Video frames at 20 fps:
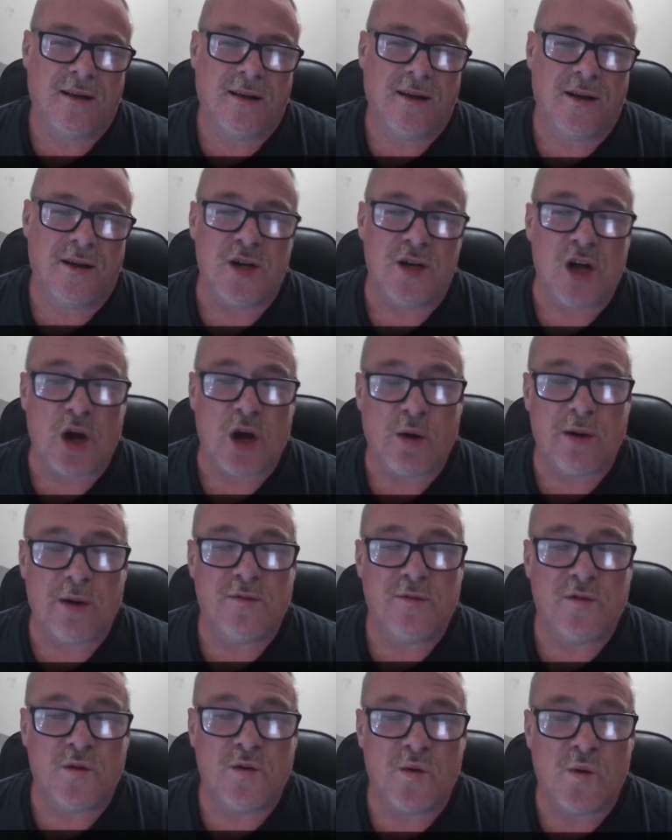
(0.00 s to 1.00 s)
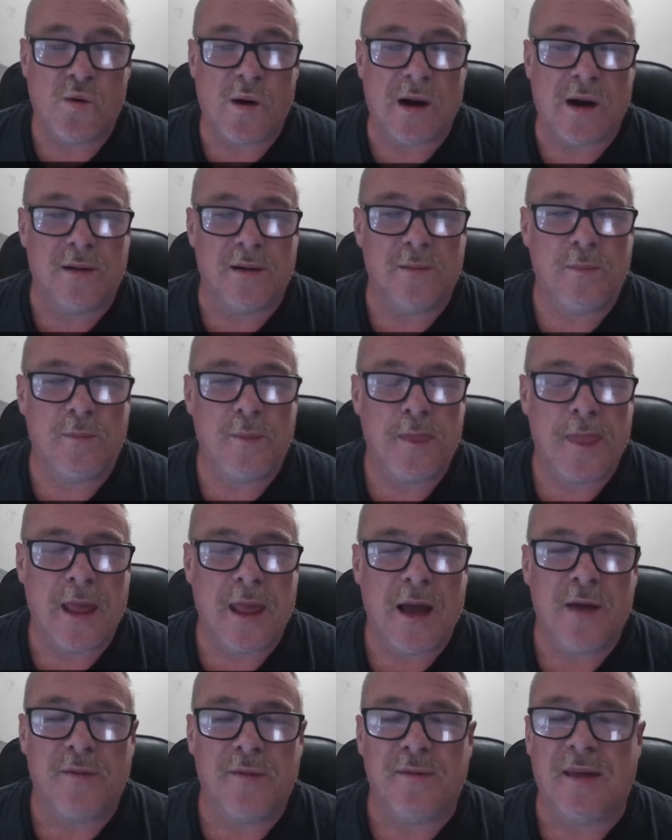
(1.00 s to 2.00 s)
knowing full well
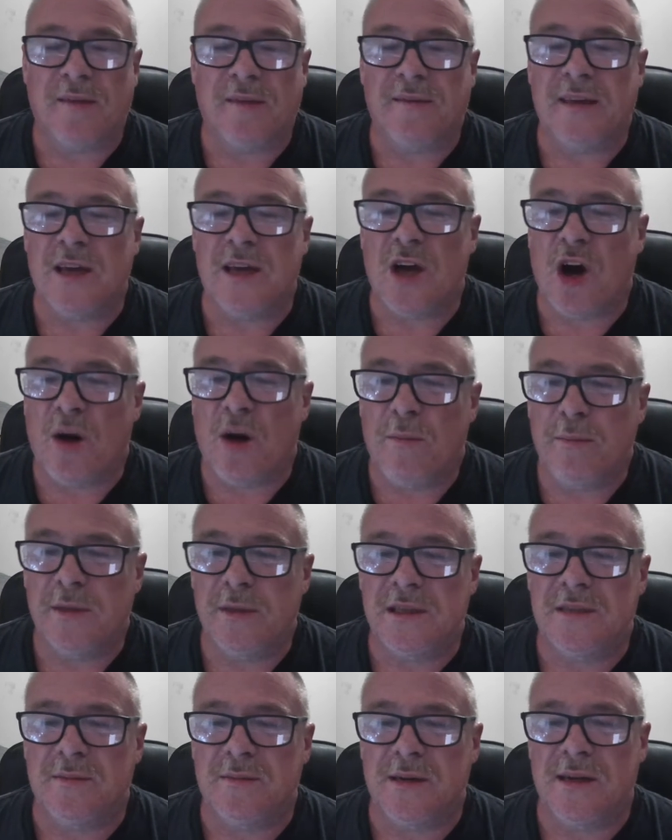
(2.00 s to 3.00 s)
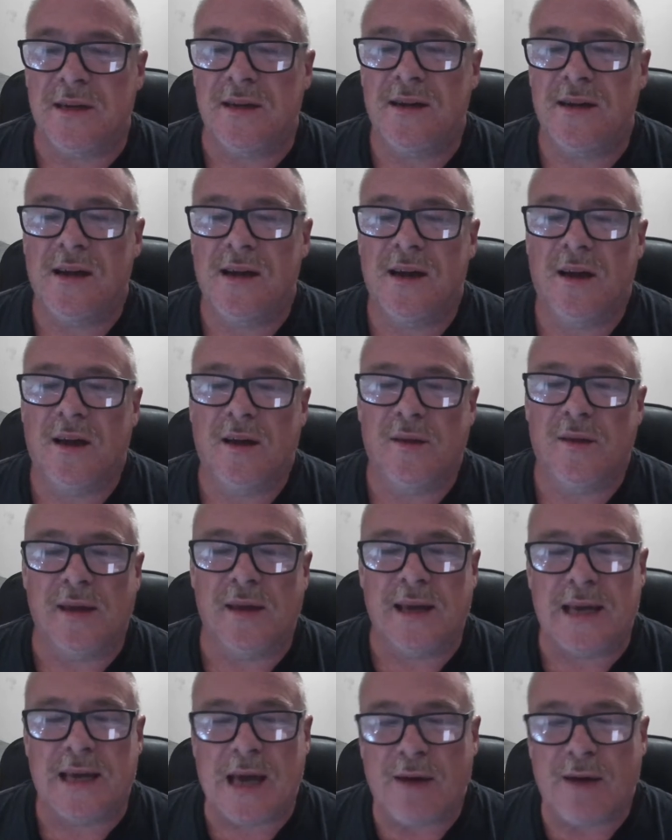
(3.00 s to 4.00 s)
that the ombudsman, the
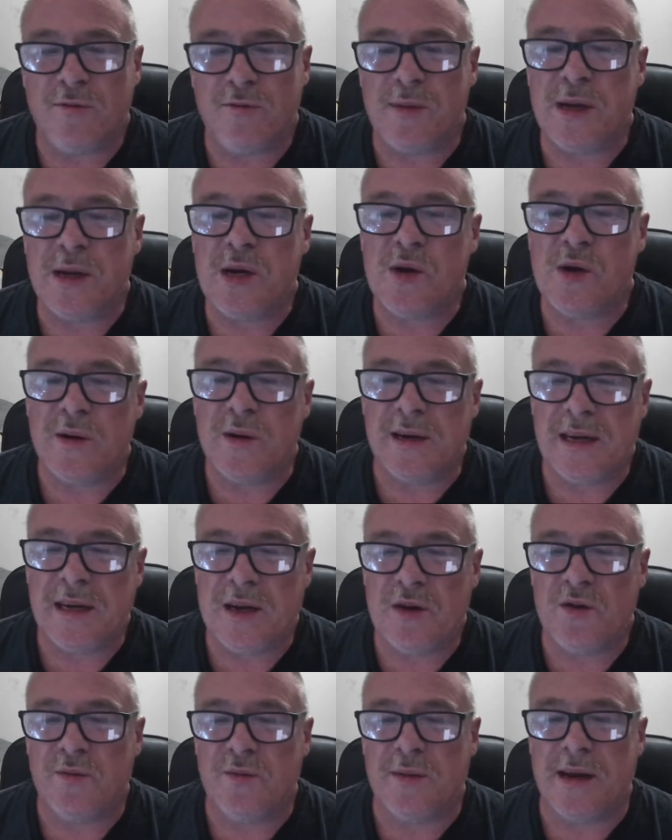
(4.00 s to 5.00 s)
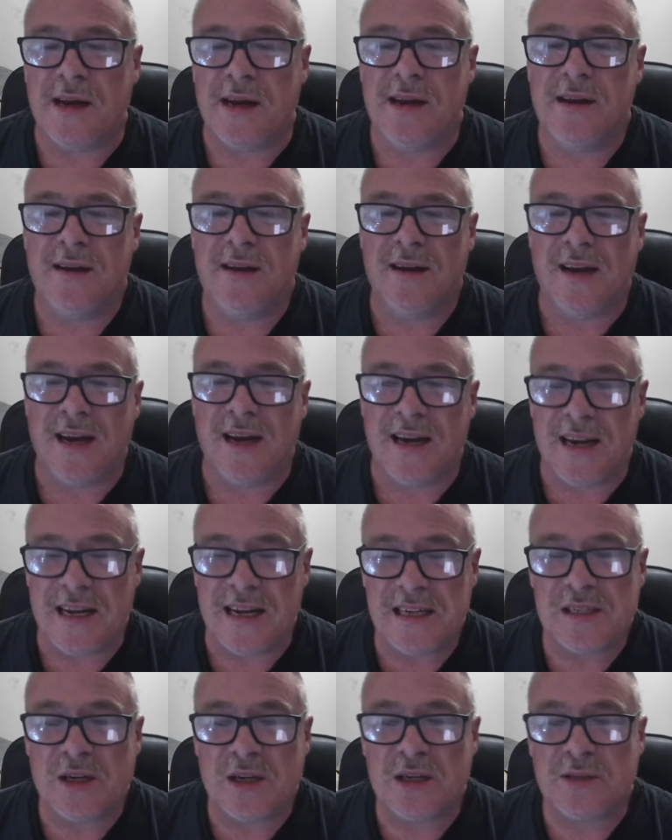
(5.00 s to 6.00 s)
government who had killed me in
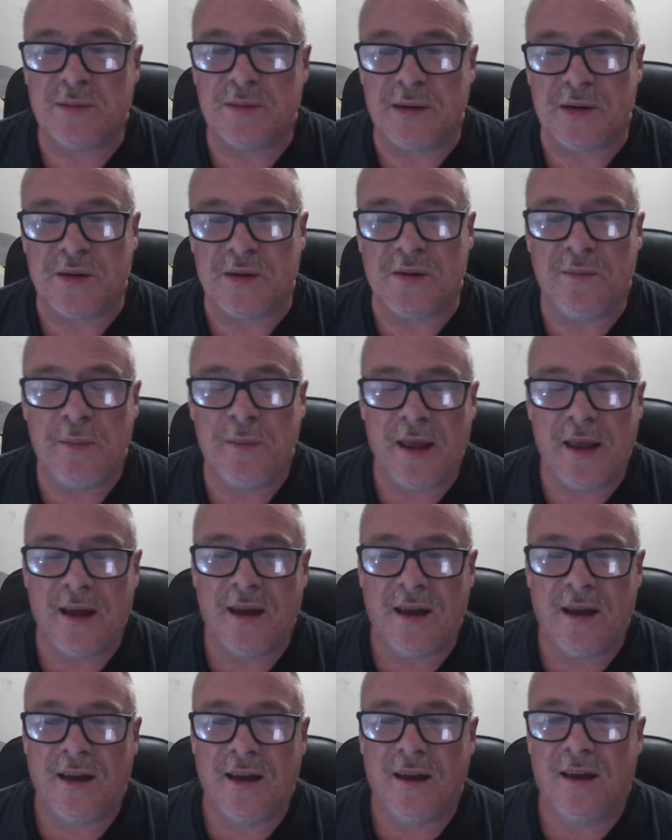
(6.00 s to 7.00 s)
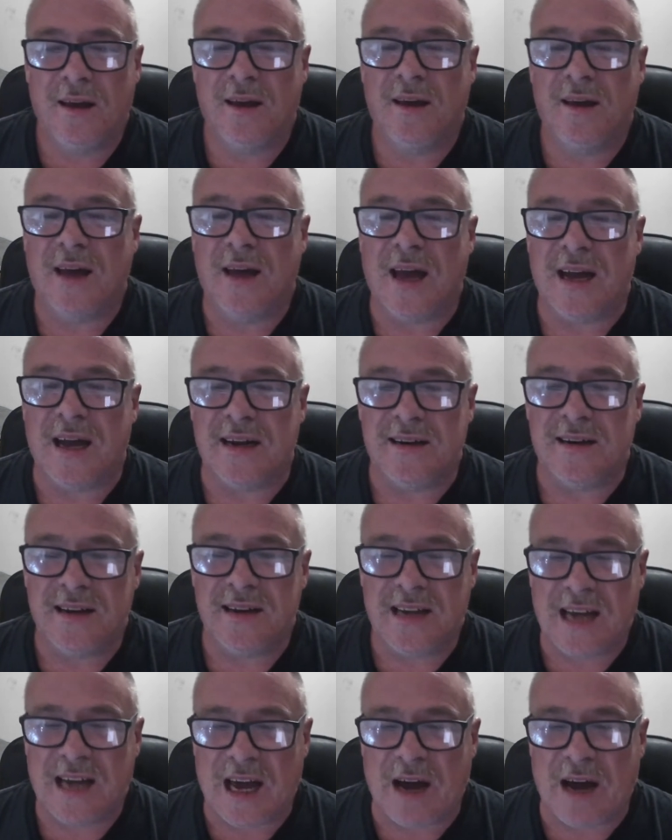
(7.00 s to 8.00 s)
his hospital, had
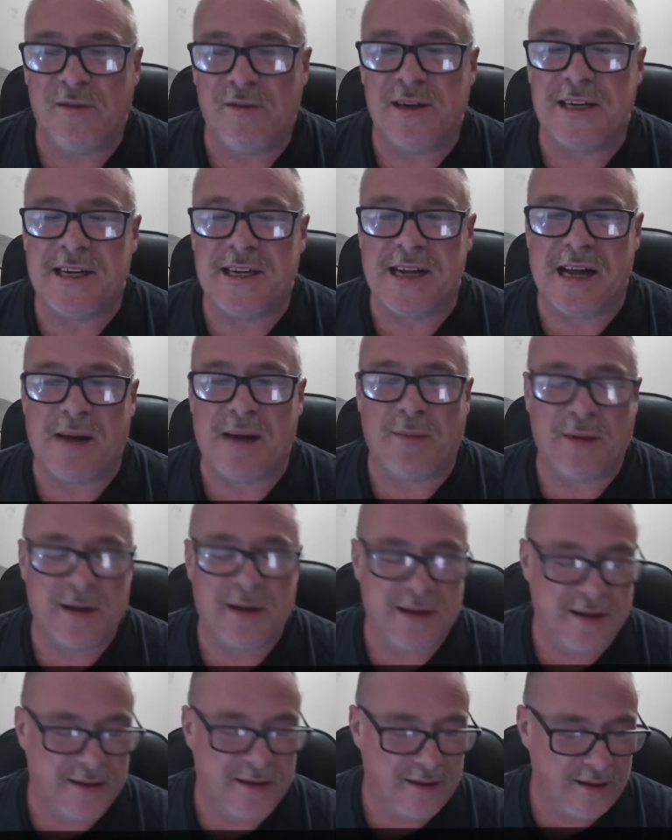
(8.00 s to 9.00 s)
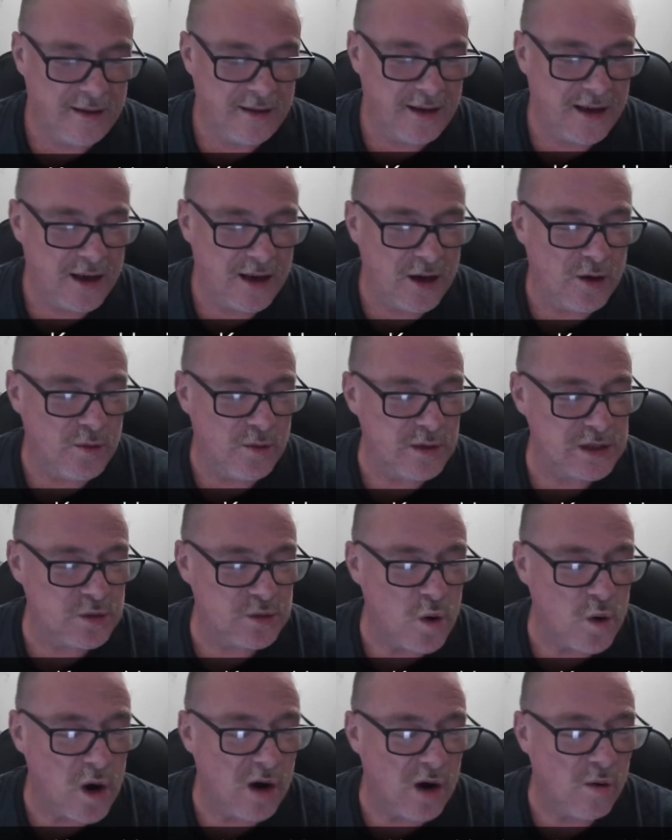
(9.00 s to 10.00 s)
covered it up. It was
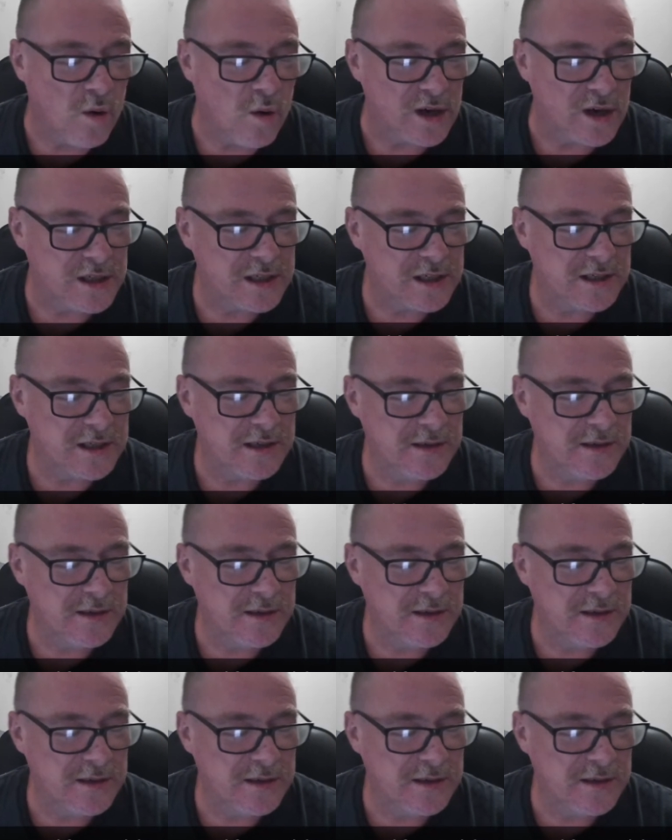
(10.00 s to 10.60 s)
whitewashed.